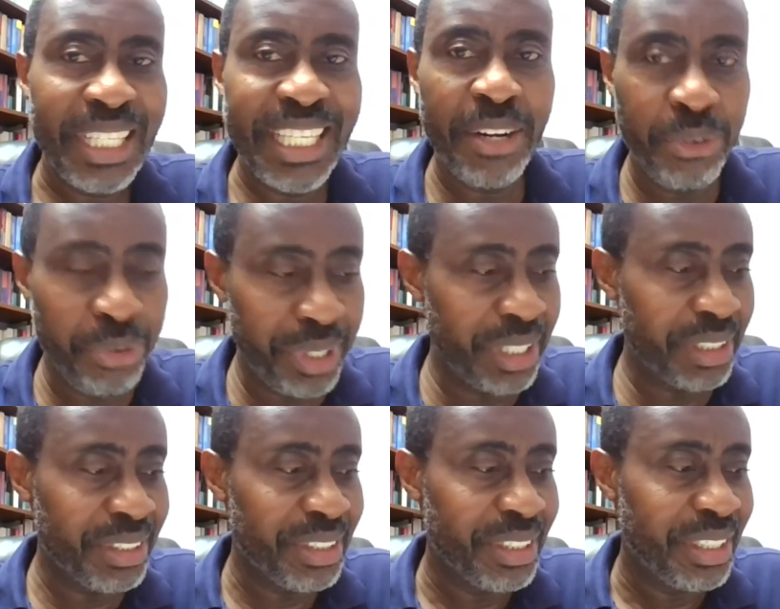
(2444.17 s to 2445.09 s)
Get
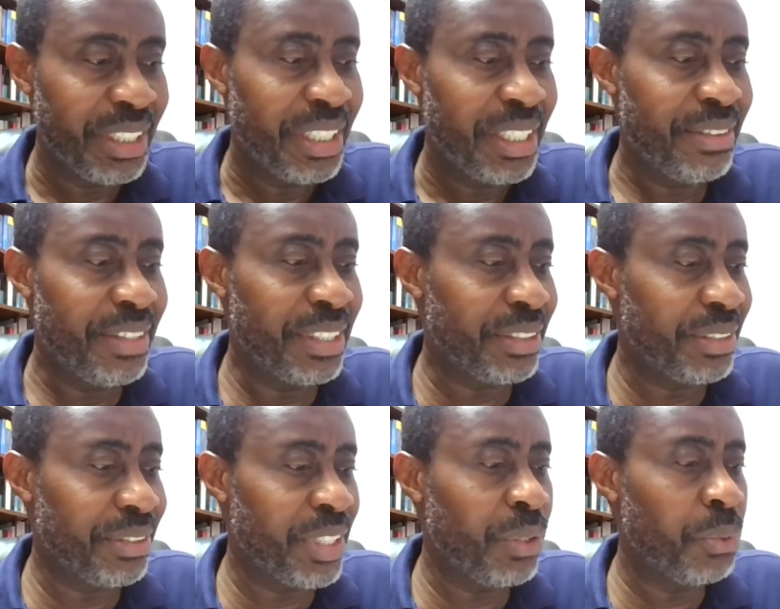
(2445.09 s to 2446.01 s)
real. This
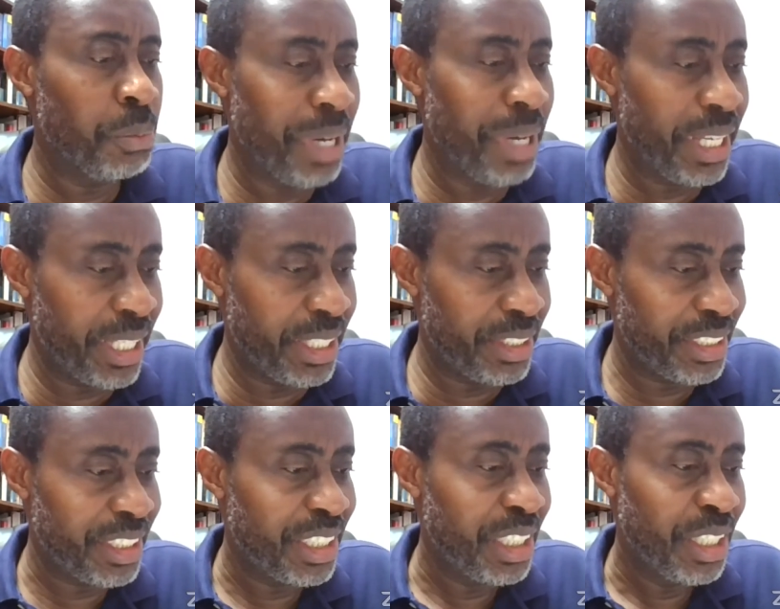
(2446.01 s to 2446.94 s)
is the Uber
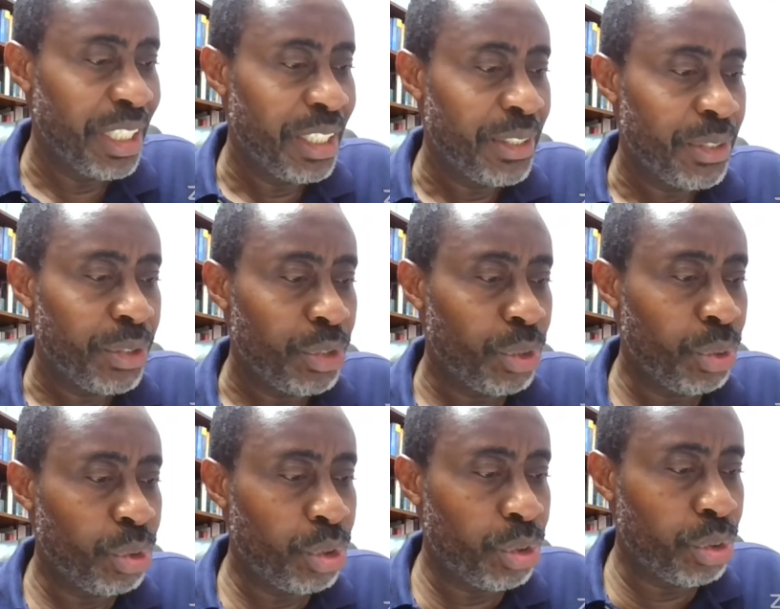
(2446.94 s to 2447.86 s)
age.
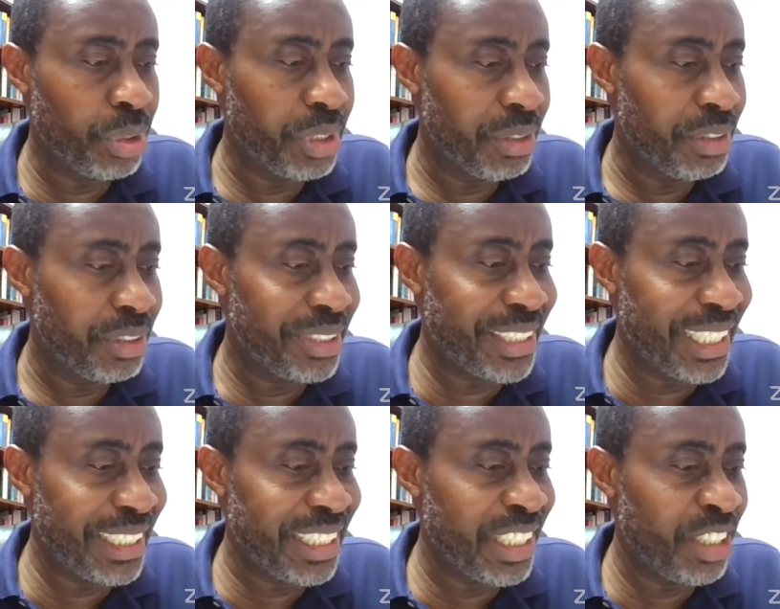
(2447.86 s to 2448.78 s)
You should
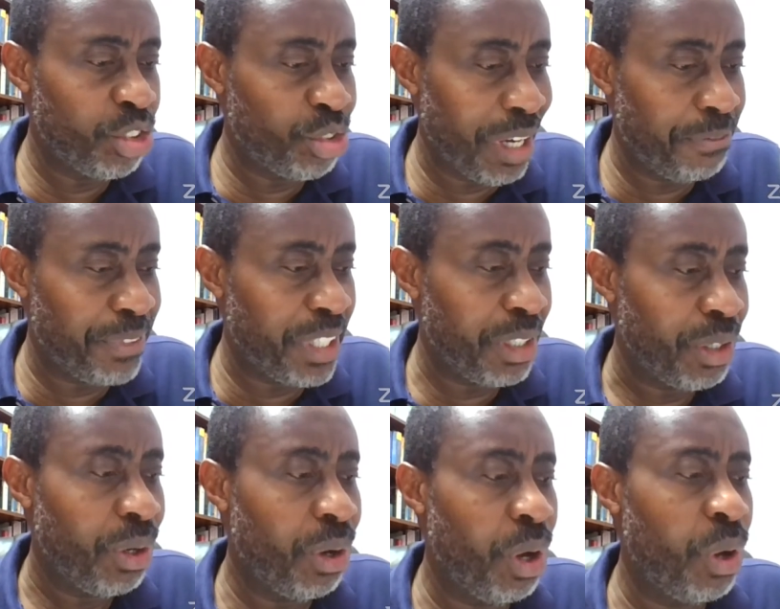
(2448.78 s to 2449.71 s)
sit in traffic
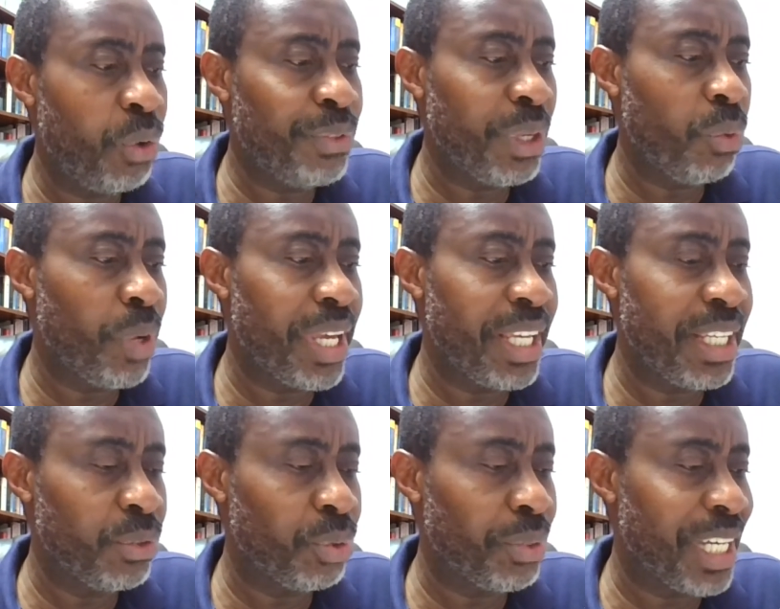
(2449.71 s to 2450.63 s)
all the way
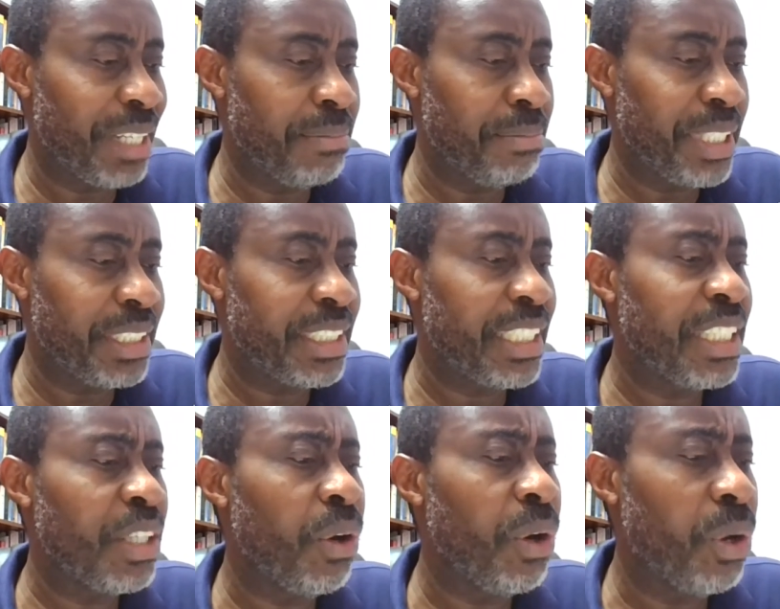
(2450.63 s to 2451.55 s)
into that
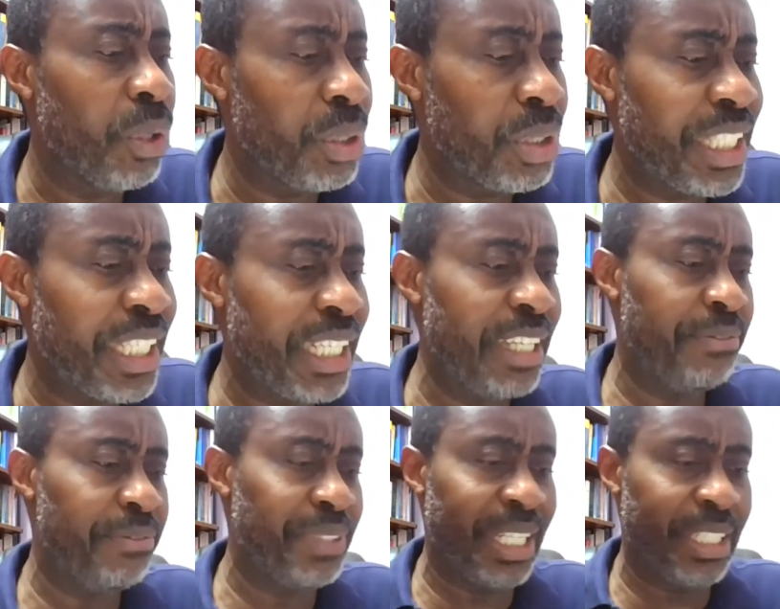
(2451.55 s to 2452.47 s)
meeting only
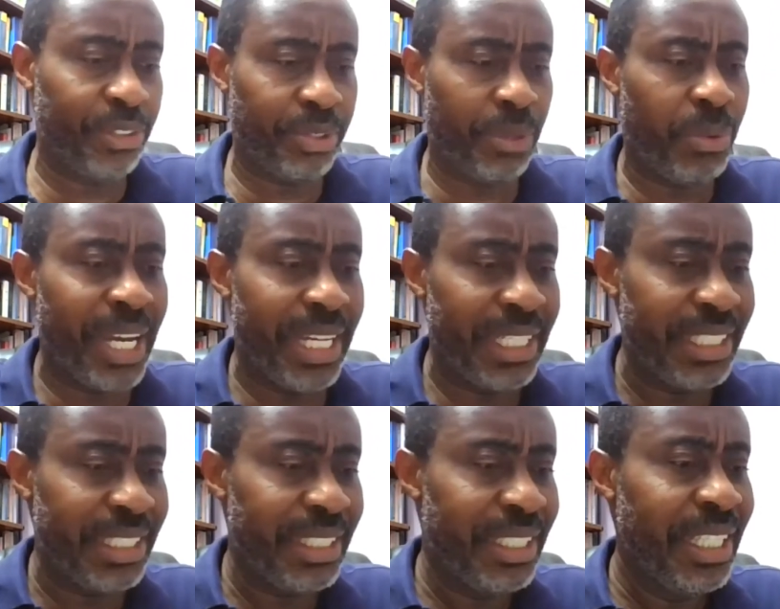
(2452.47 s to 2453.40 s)
if that is
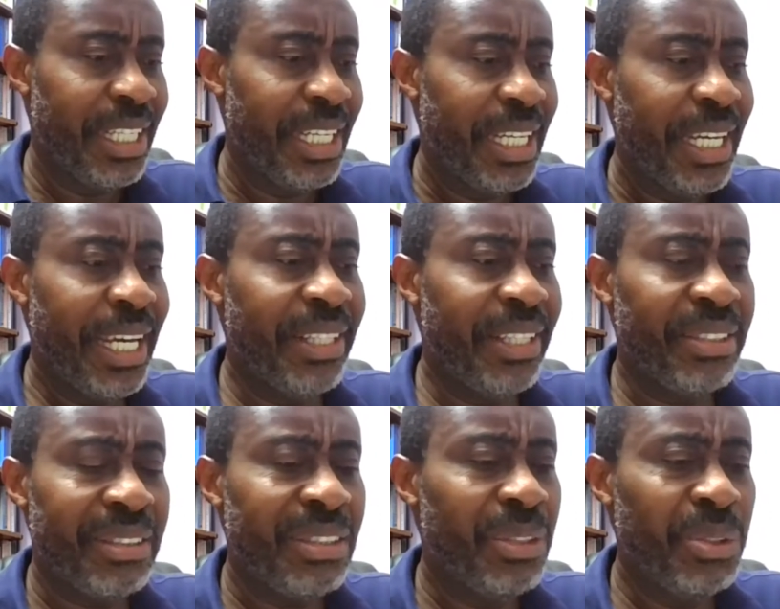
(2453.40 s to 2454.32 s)
required.
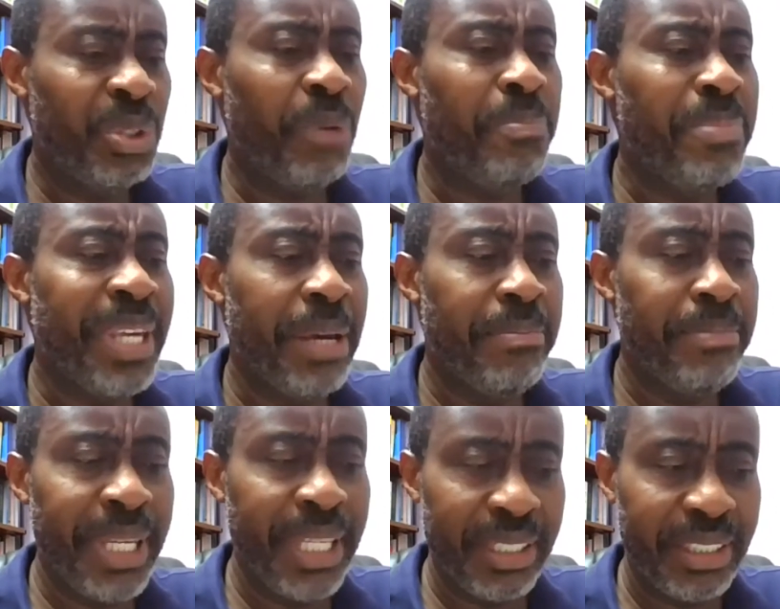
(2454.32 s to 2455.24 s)
Else, drop me a
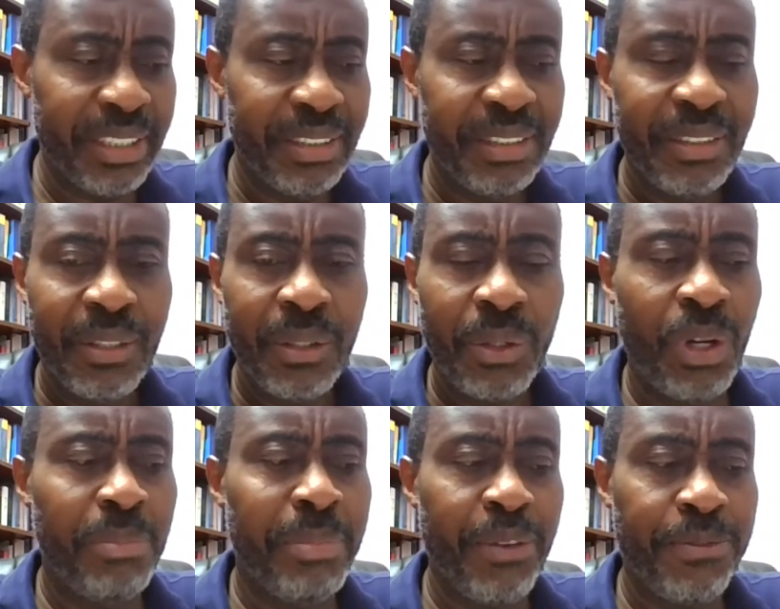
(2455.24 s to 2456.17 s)
mail,
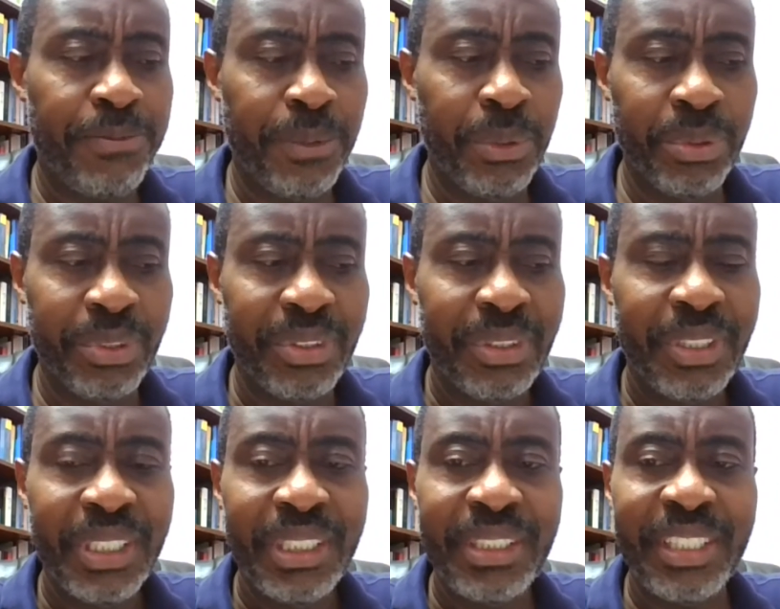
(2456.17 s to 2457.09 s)
call my phone,
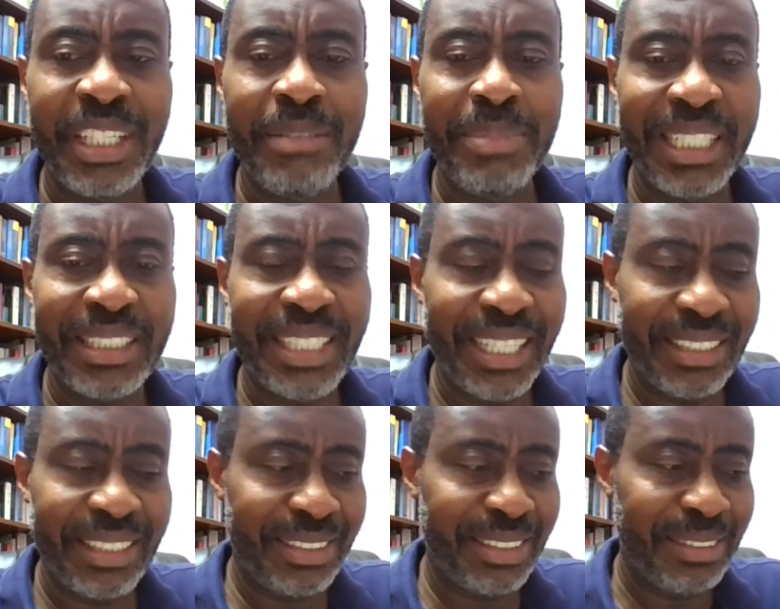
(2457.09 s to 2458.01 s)
send me a
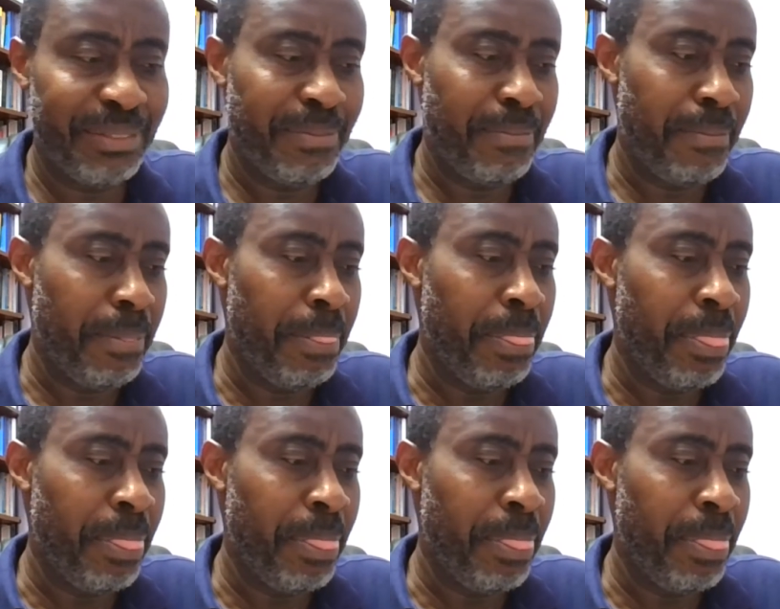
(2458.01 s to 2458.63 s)
text.